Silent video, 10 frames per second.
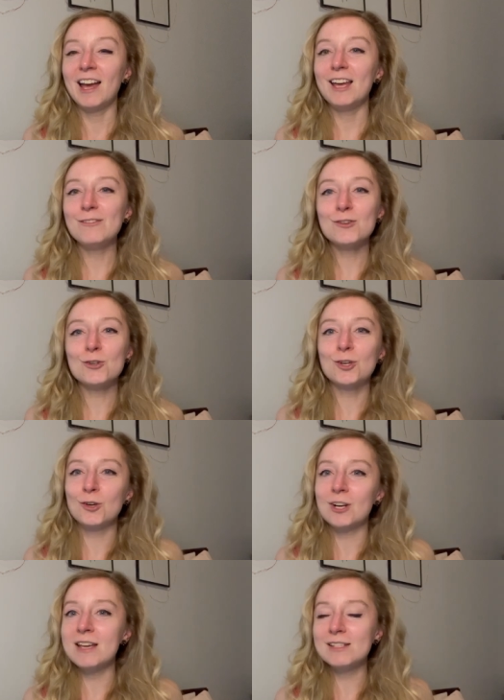If you're
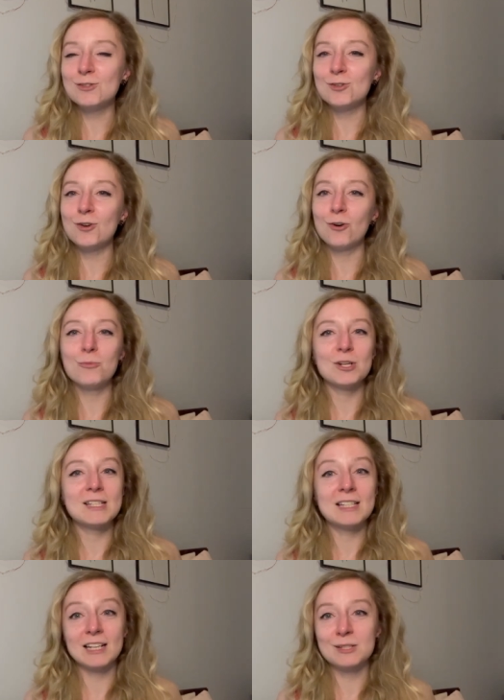curious to know what
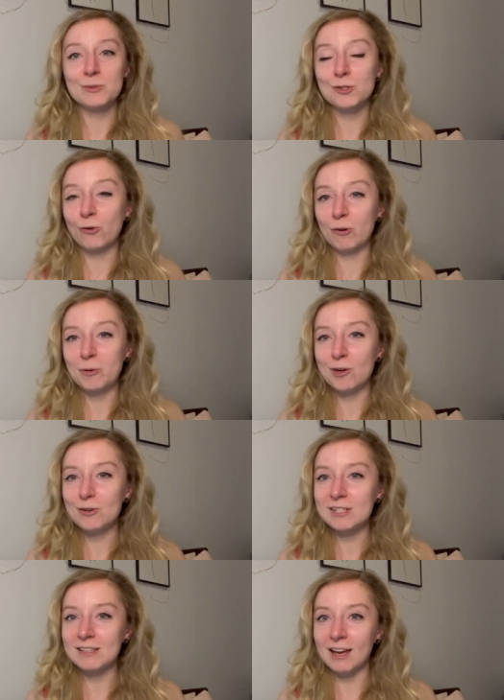sex with Scorpio
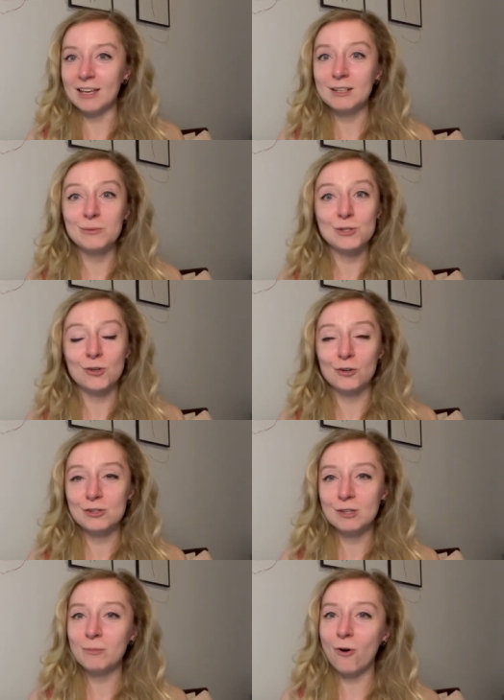is like, what
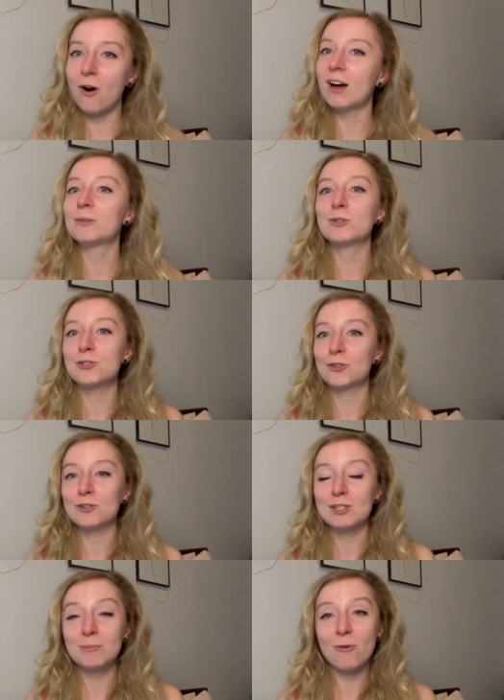turns them on, what
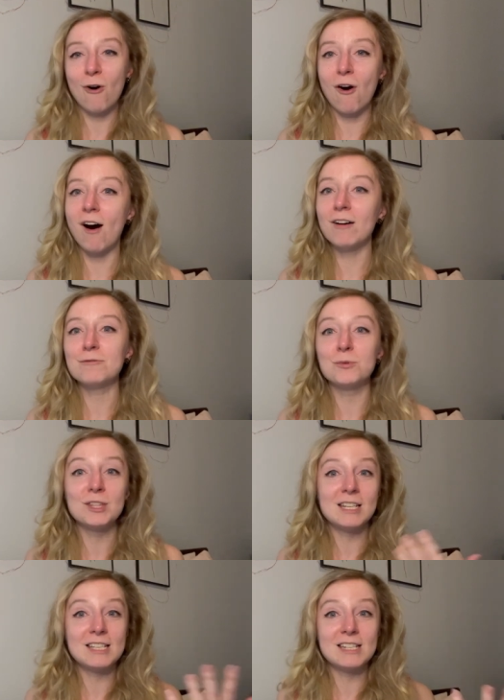turns them off,
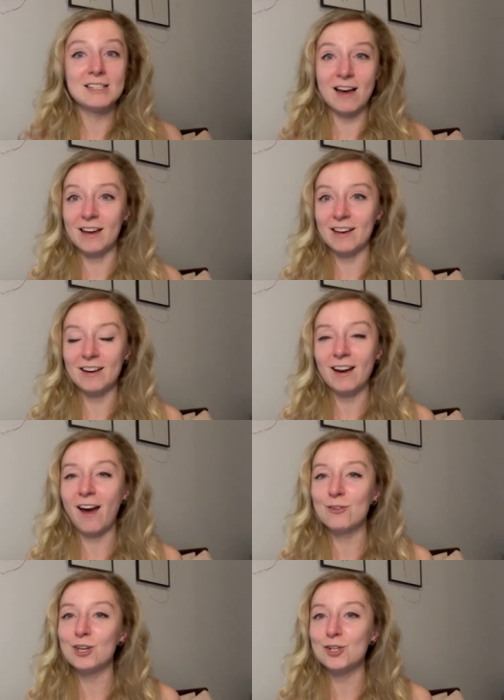what they desire,
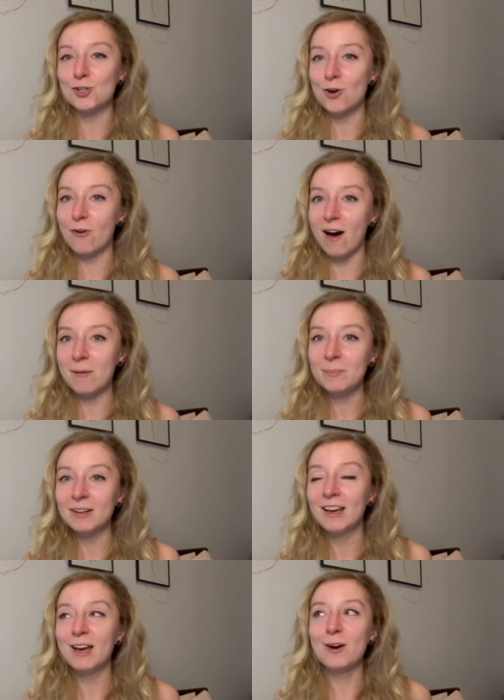how they show up,
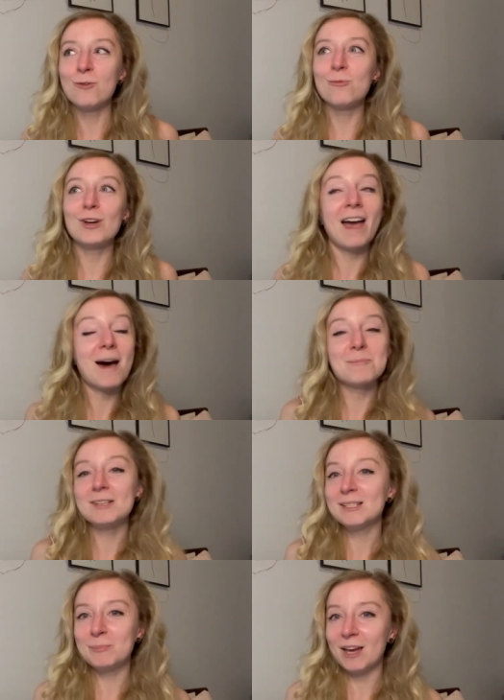what
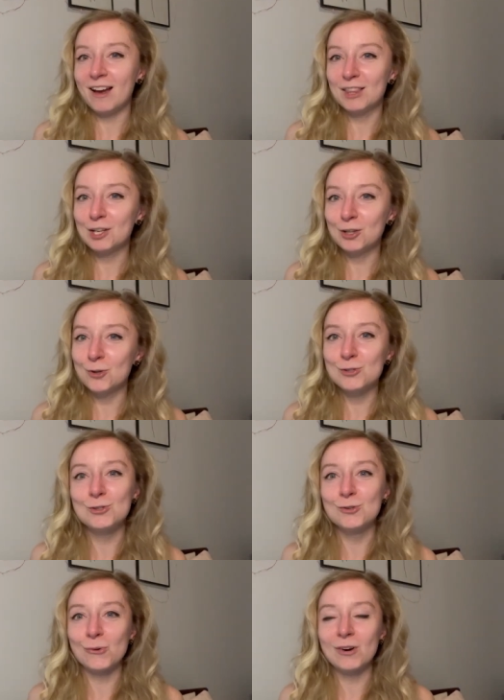happens behind the
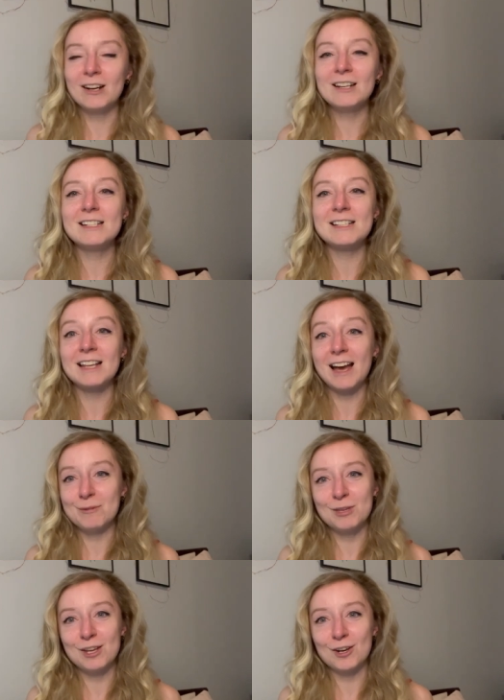closed doors,
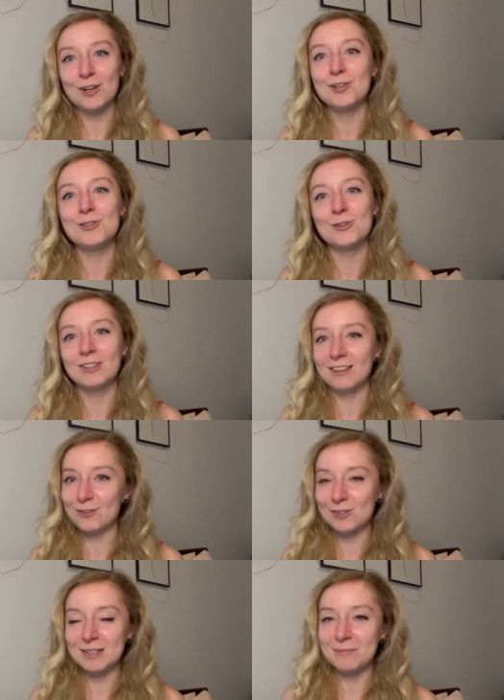I'm here to give
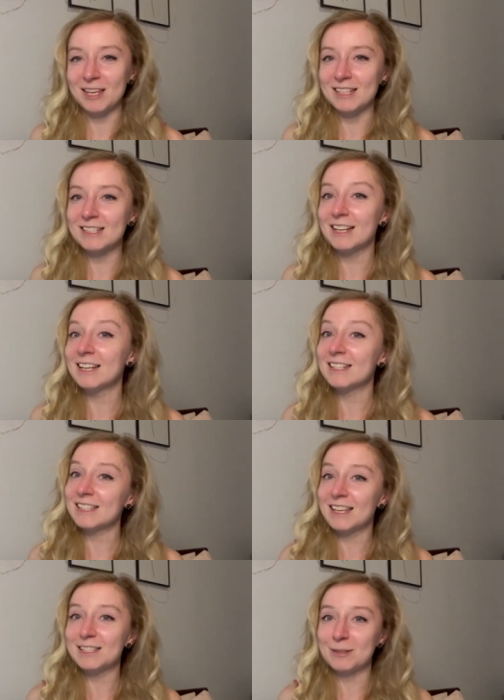you some insights
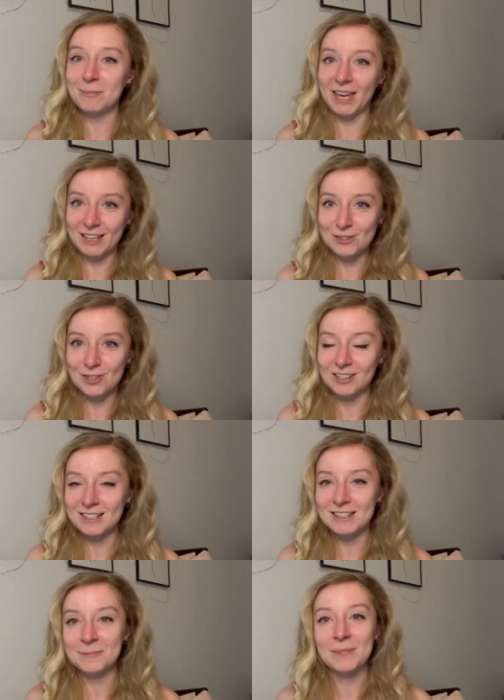and some
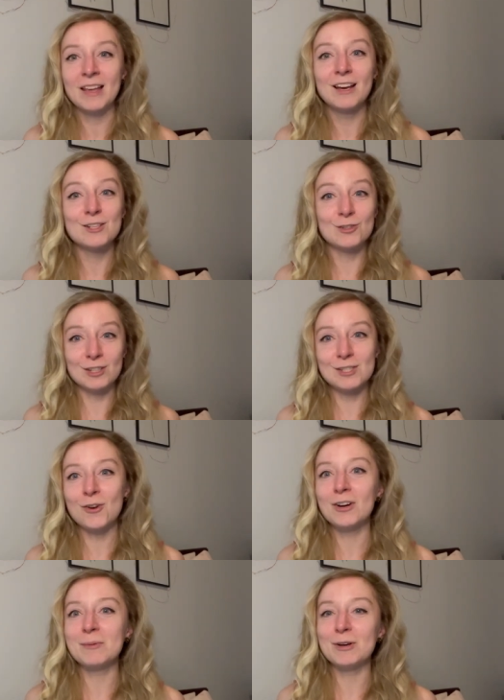answers. So let's
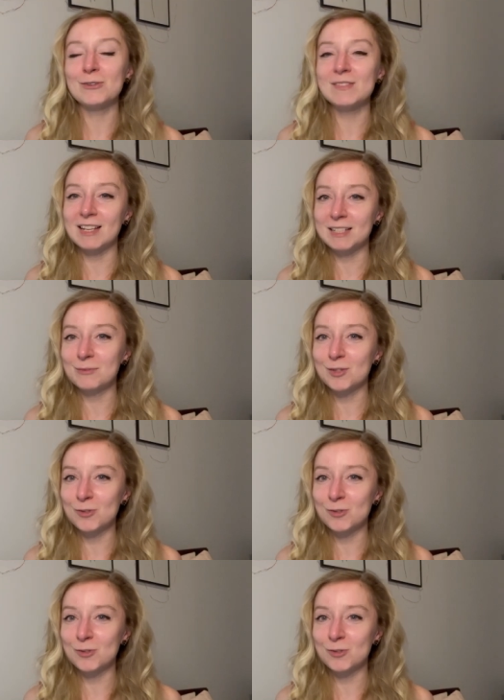talk about sex with a